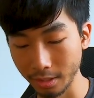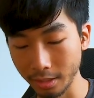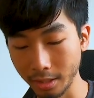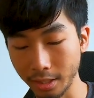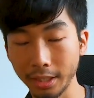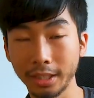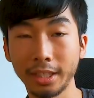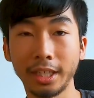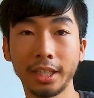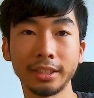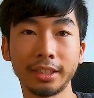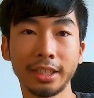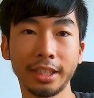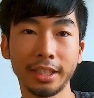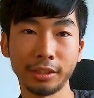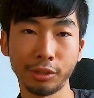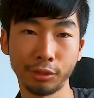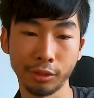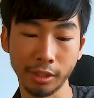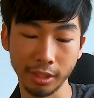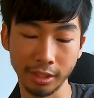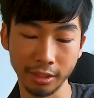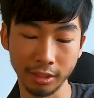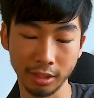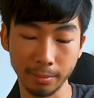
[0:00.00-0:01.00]
I contacted
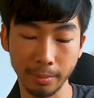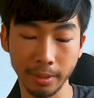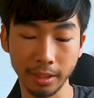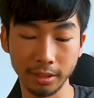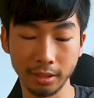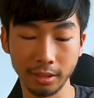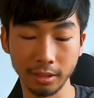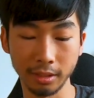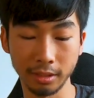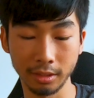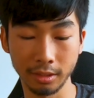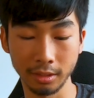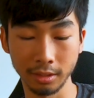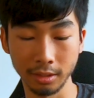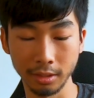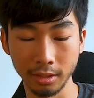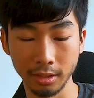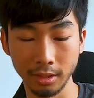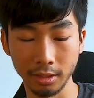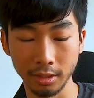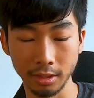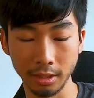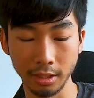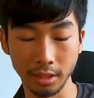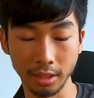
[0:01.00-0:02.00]
Shredlights about this,
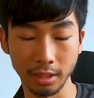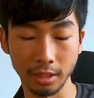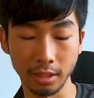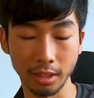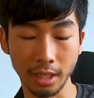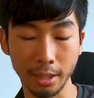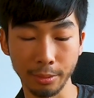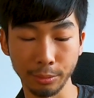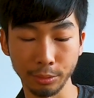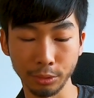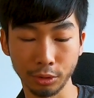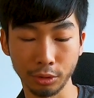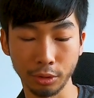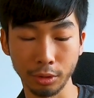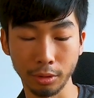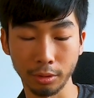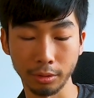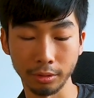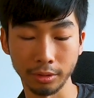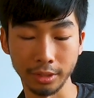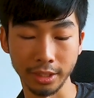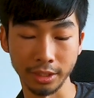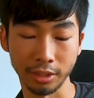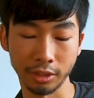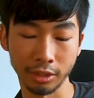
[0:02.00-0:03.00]
and I was
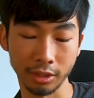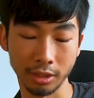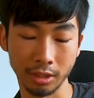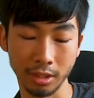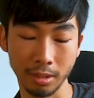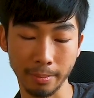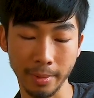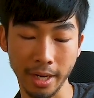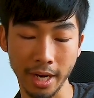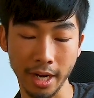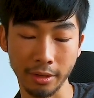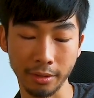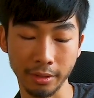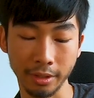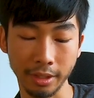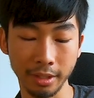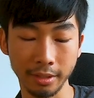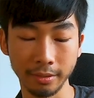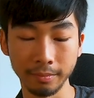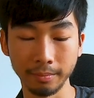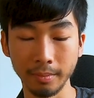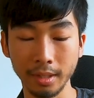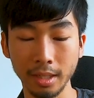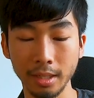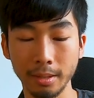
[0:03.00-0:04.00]
told it's just a
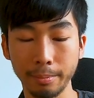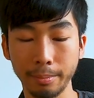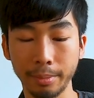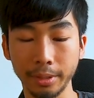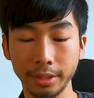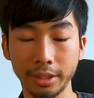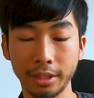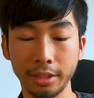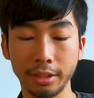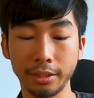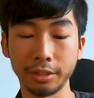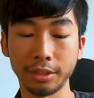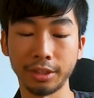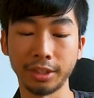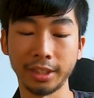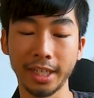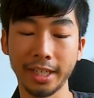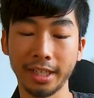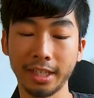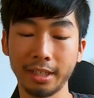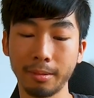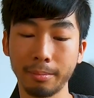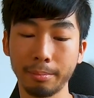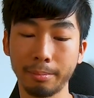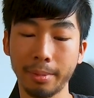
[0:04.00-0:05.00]
battery, but their
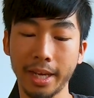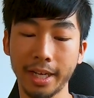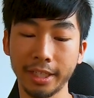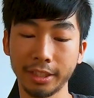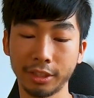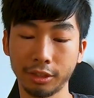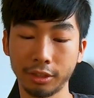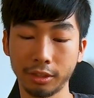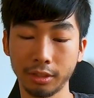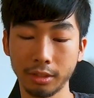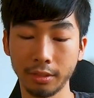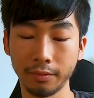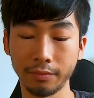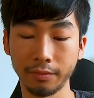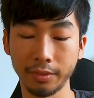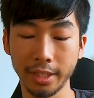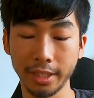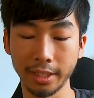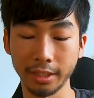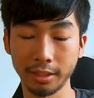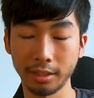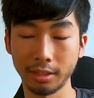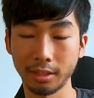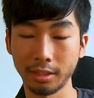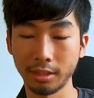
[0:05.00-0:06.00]
second batch of
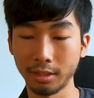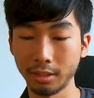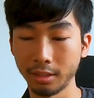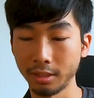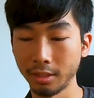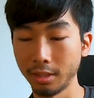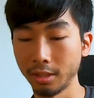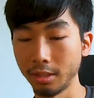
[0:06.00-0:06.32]
lights